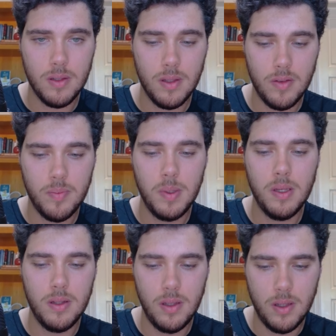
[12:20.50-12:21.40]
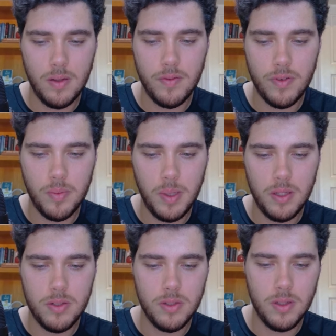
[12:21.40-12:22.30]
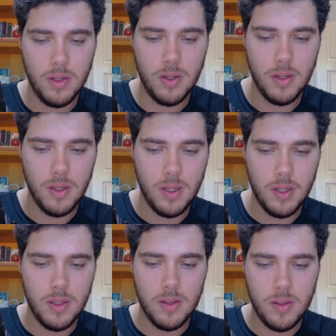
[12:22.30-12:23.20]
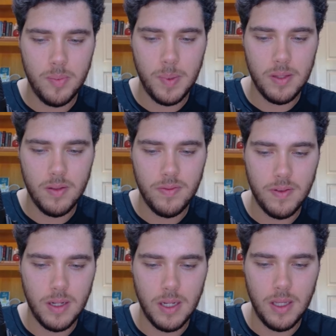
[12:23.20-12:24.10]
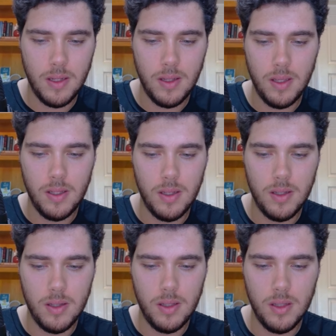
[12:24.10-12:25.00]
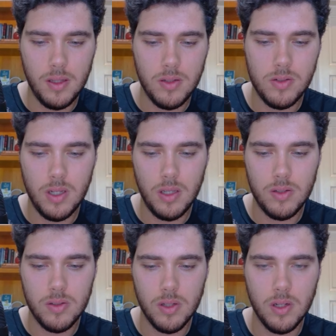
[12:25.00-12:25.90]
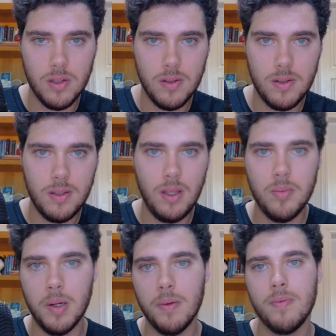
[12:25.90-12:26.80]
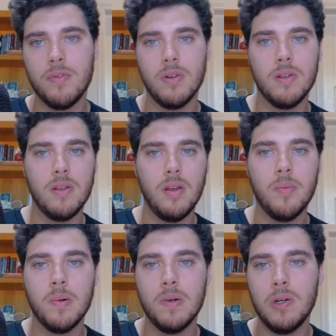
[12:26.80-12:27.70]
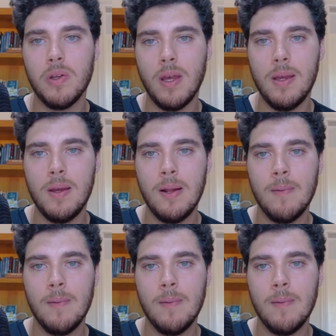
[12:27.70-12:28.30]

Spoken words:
the information specified in the JSON schema, for example. Okay.